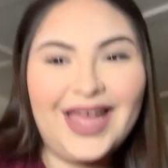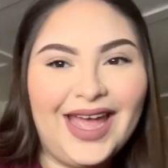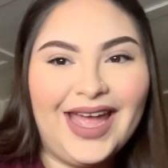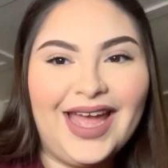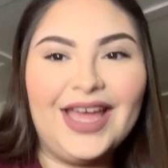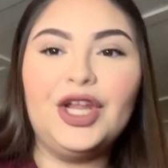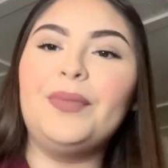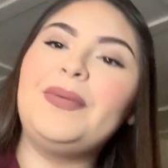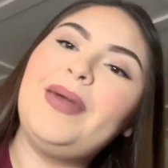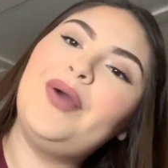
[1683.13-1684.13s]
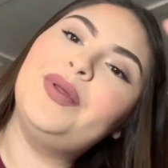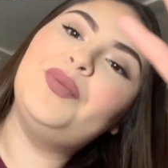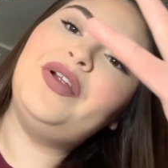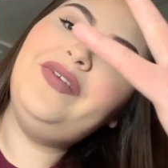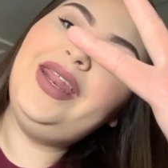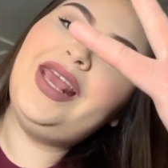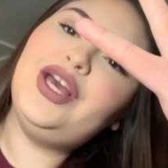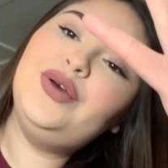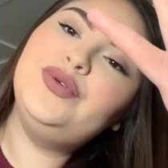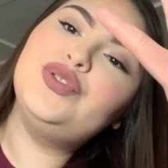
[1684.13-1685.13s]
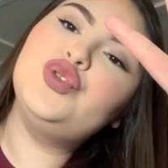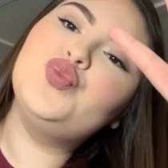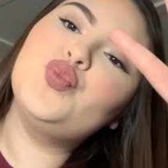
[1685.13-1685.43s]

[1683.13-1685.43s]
and I'll be back with videos.